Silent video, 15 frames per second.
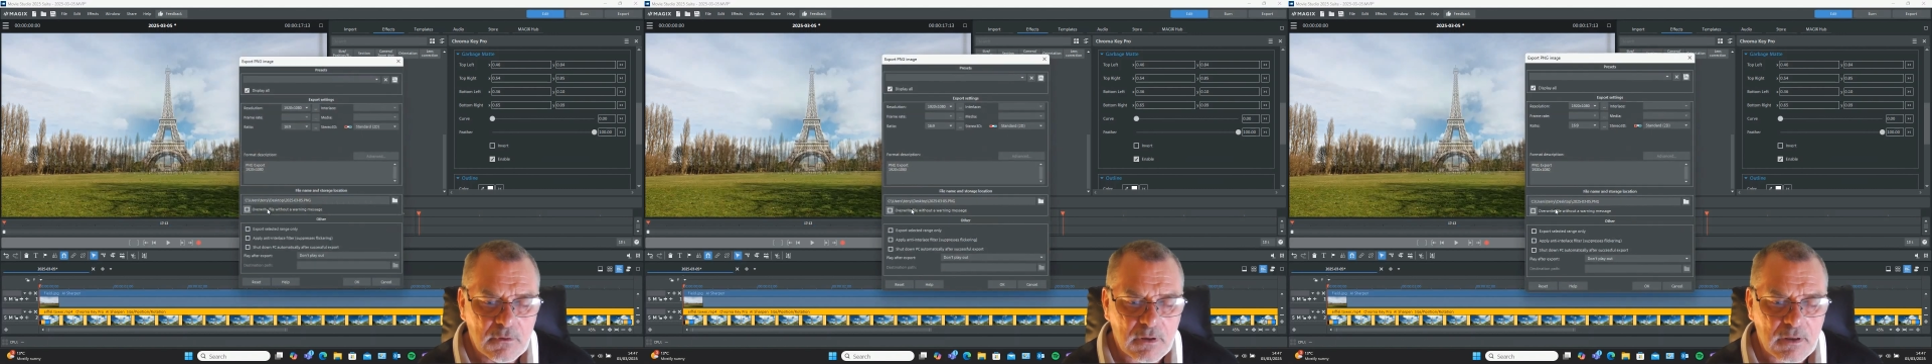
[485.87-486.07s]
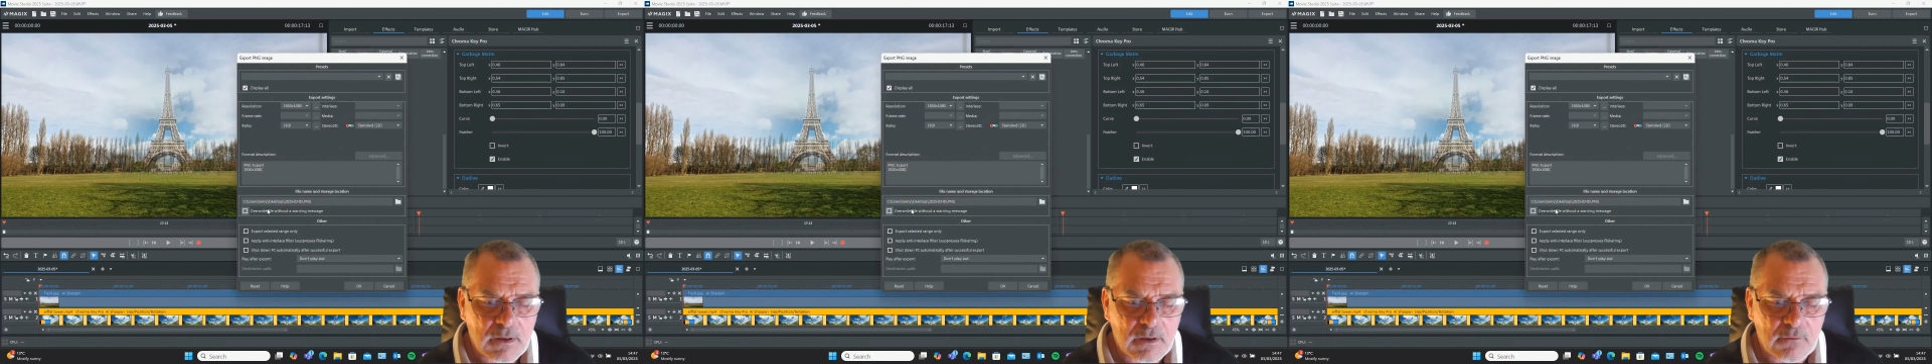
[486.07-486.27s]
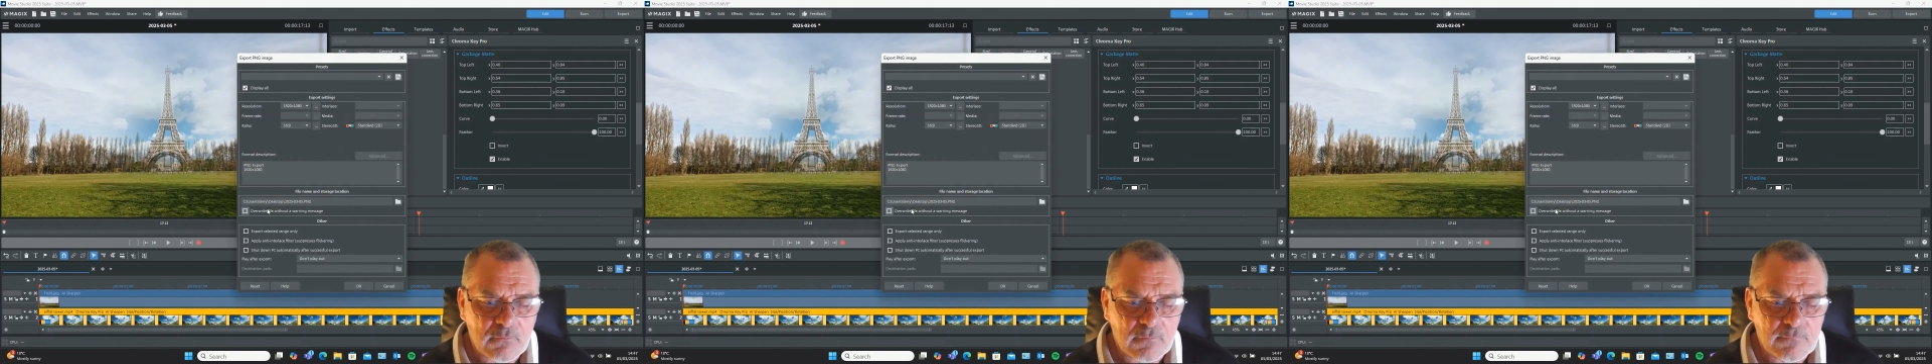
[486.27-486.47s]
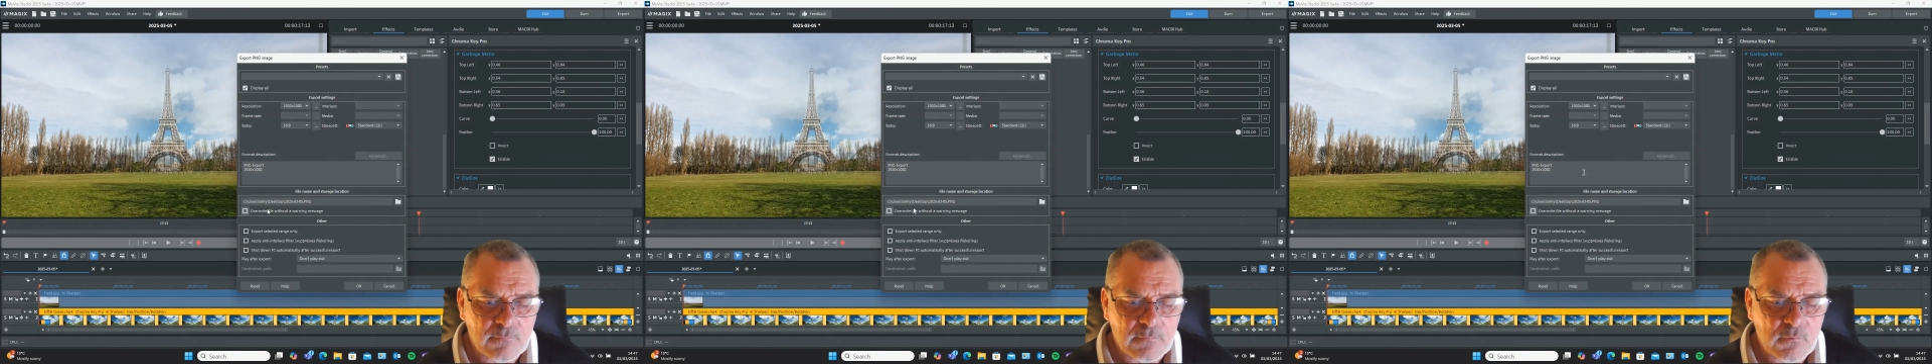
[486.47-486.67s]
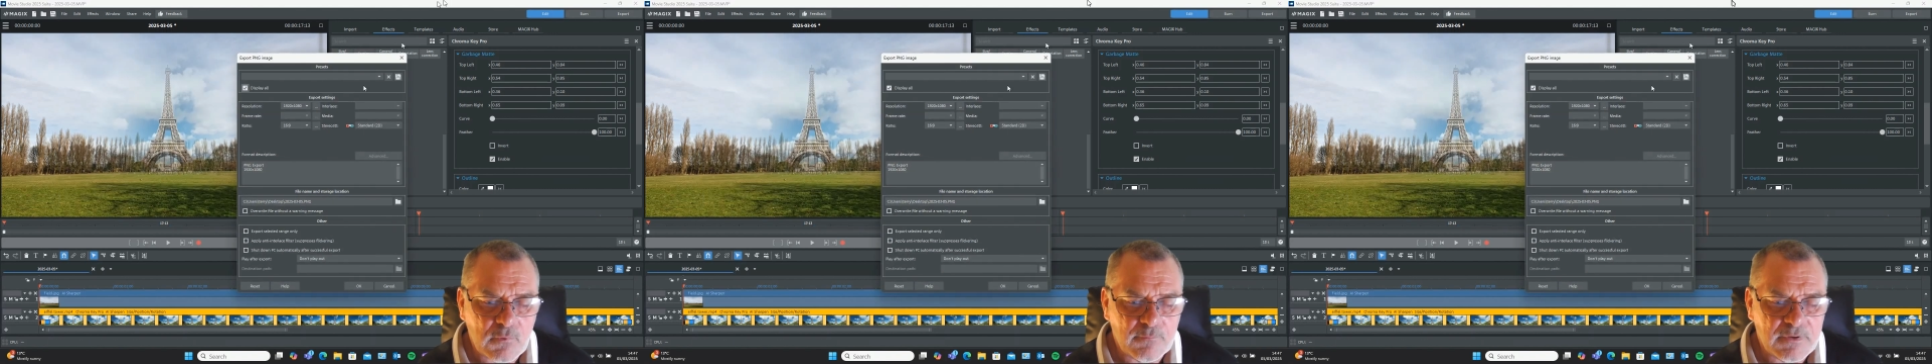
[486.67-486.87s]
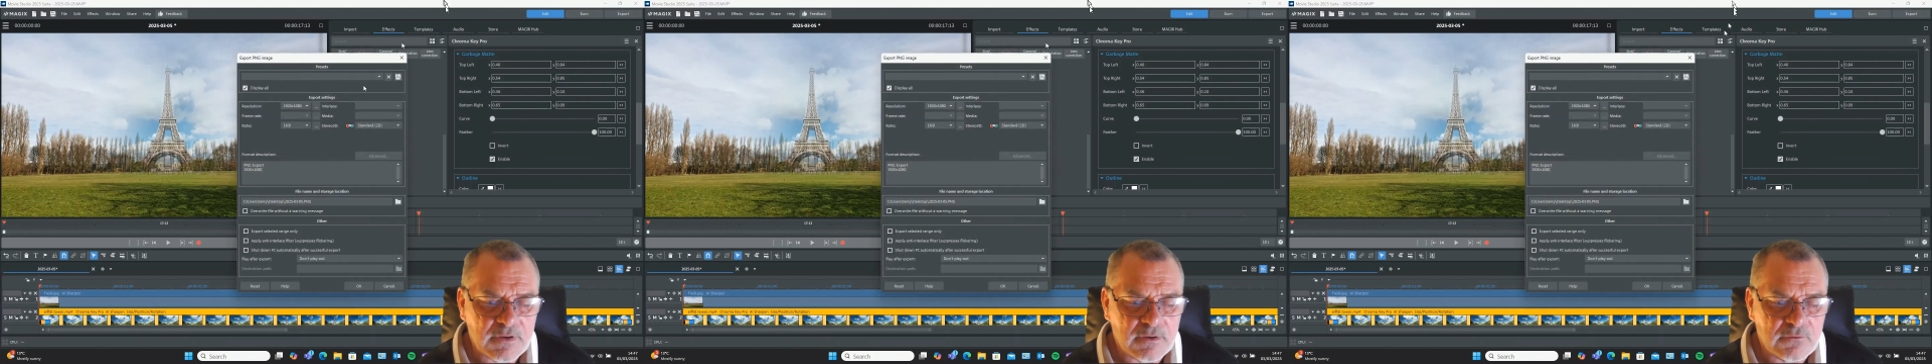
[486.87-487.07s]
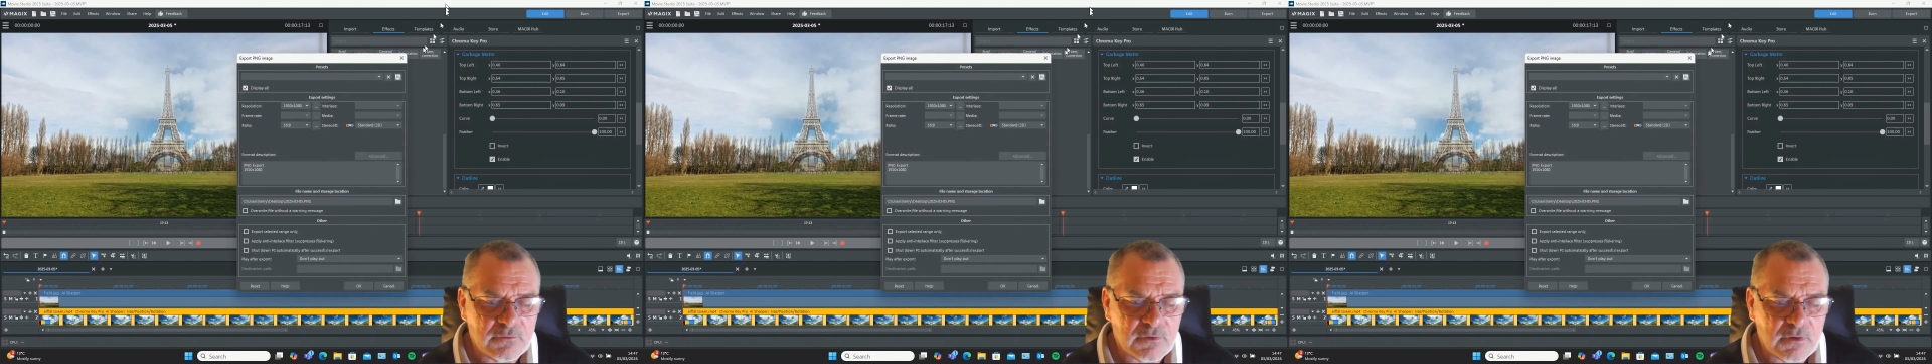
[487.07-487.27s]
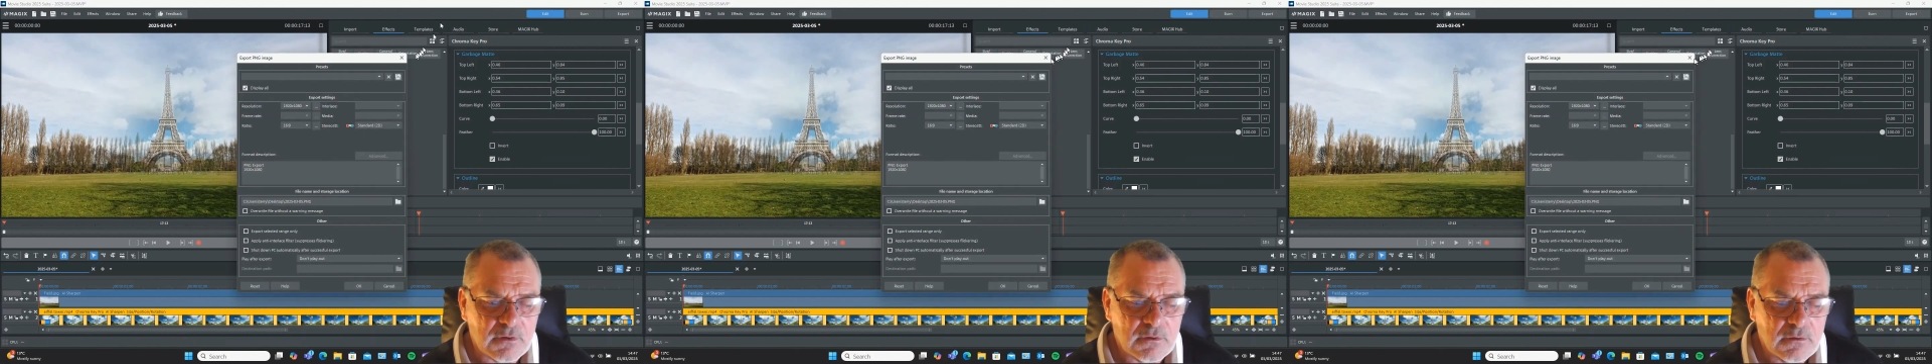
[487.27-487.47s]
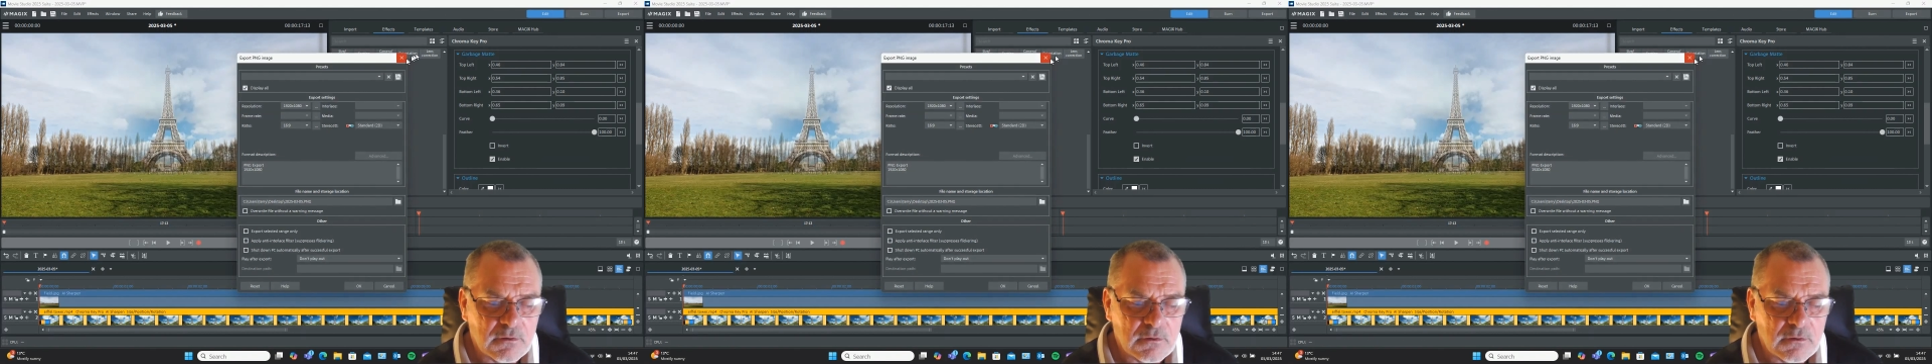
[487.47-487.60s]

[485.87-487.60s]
One minute, there's a